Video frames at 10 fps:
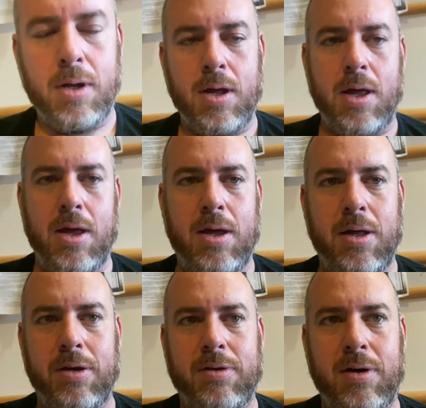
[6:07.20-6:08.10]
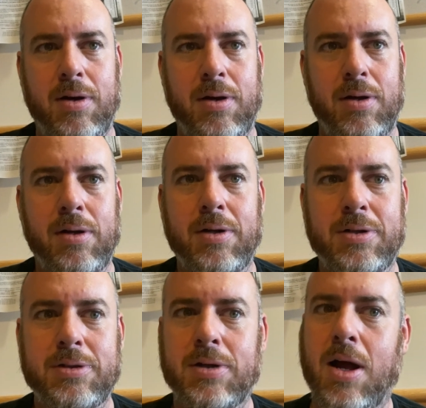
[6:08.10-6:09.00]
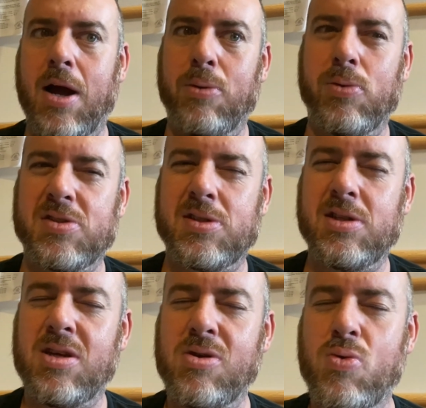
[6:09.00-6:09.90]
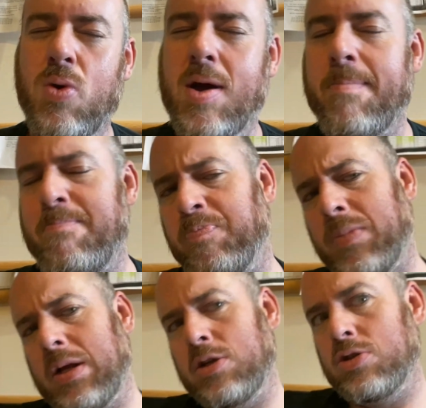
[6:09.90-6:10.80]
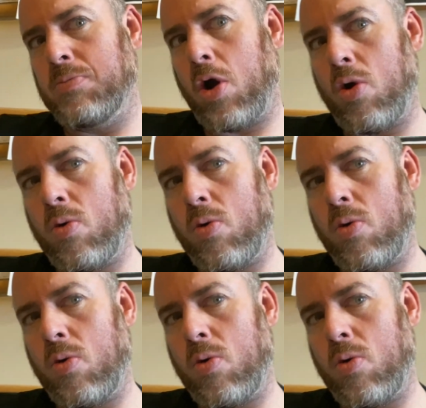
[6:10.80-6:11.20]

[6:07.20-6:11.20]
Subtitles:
and I will see you tomorrow.